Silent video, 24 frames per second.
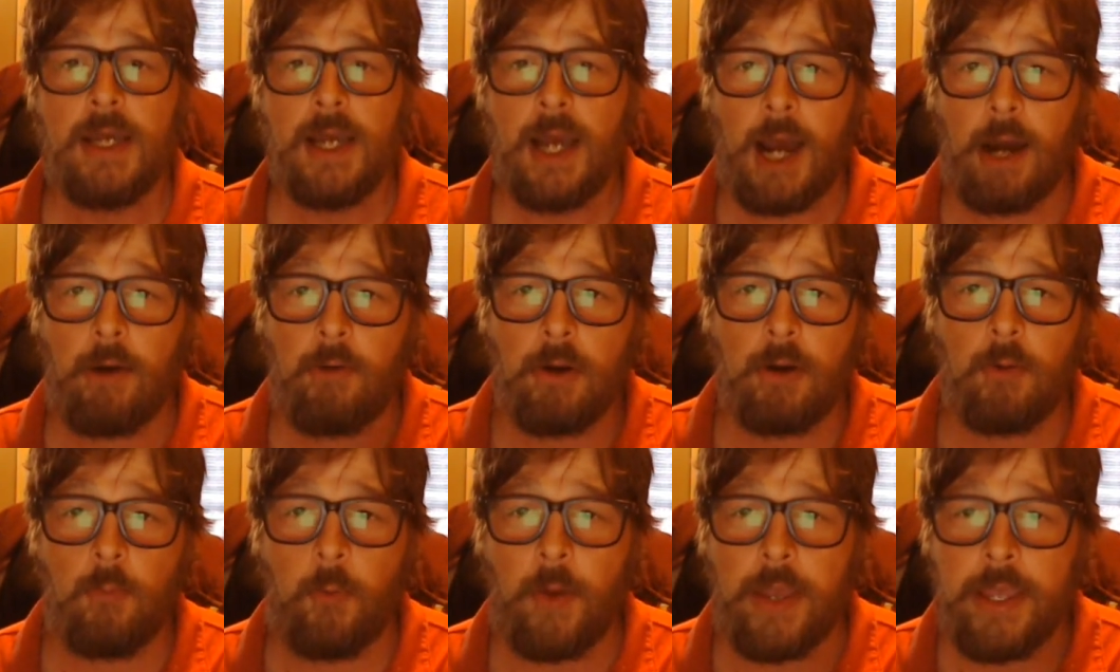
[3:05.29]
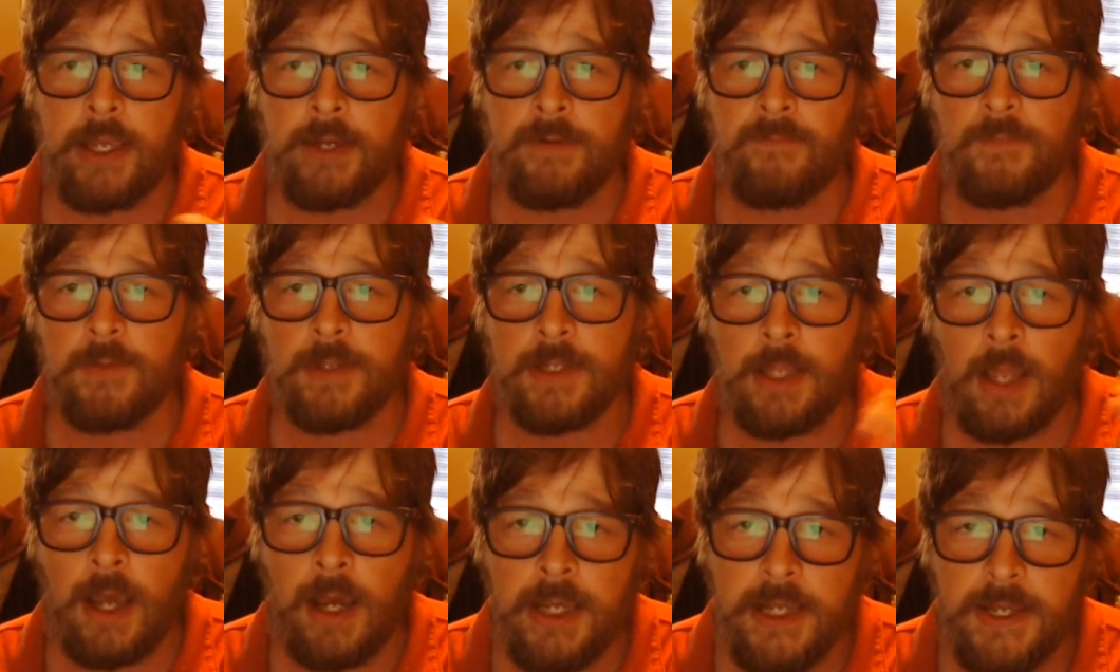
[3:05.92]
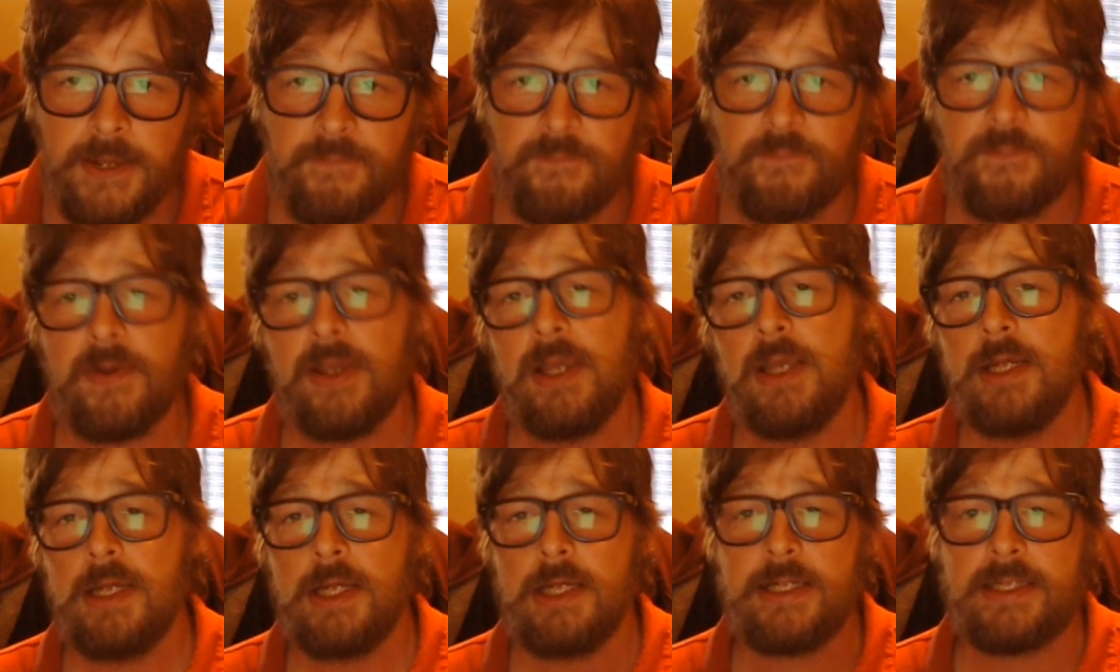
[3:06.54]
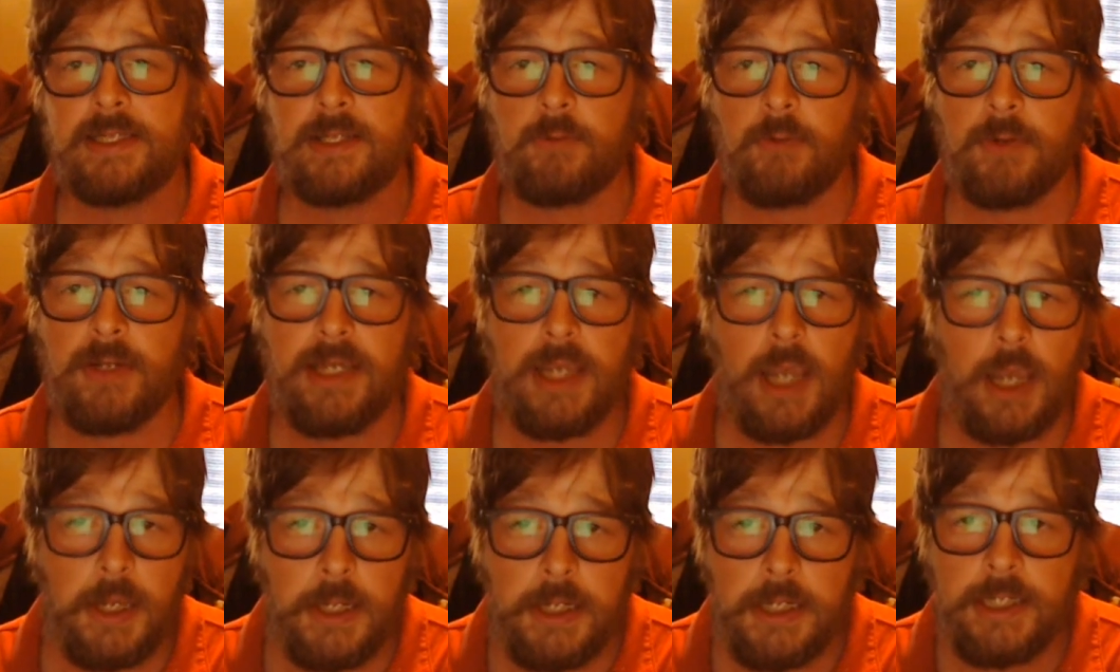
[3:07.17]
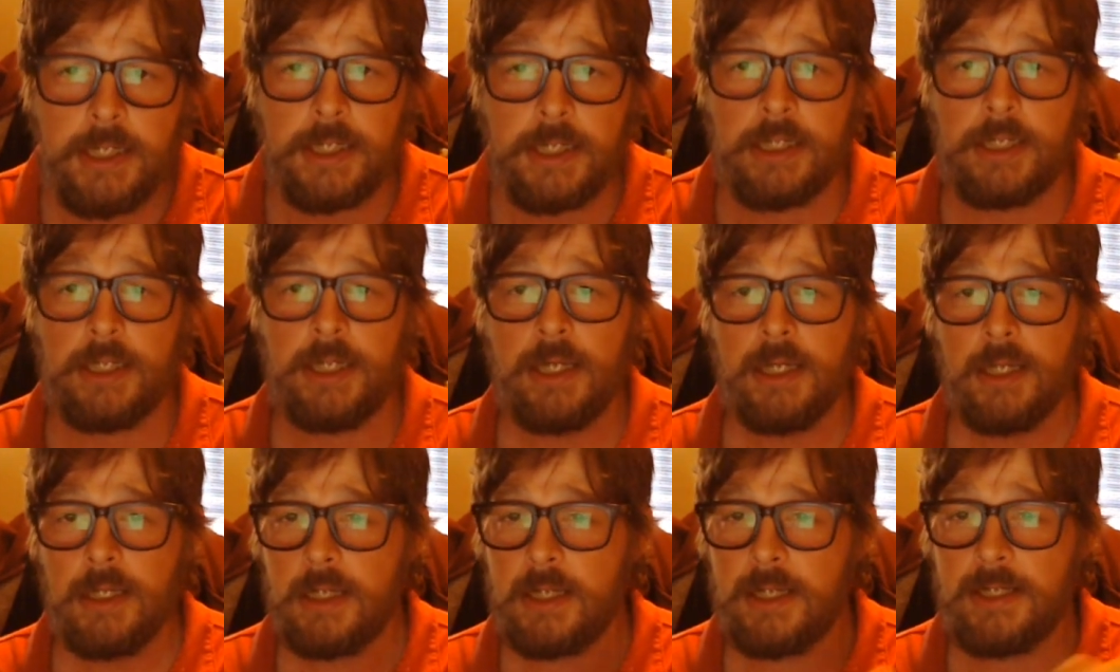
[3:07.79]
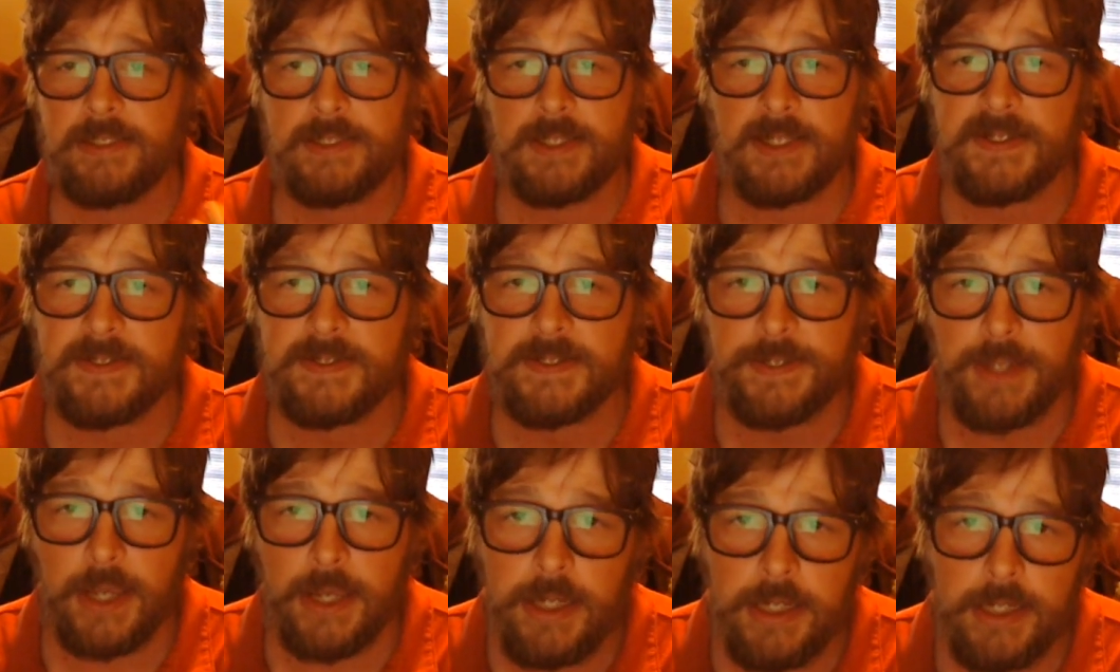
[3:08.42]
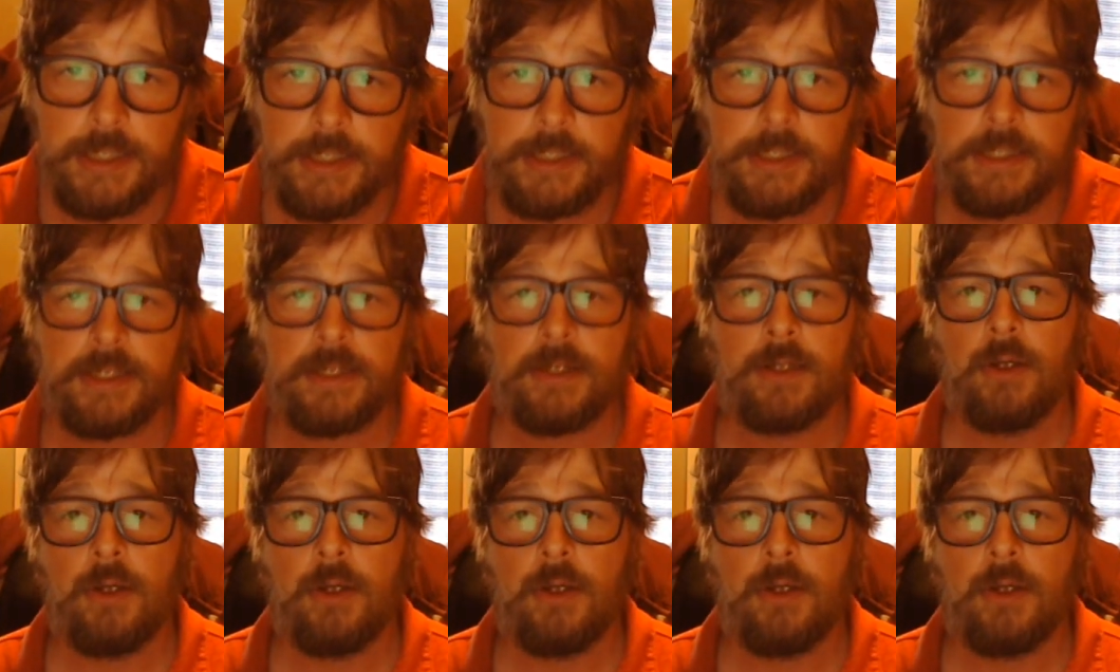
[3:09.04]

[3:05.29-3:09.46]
how our way of life is created and sustained.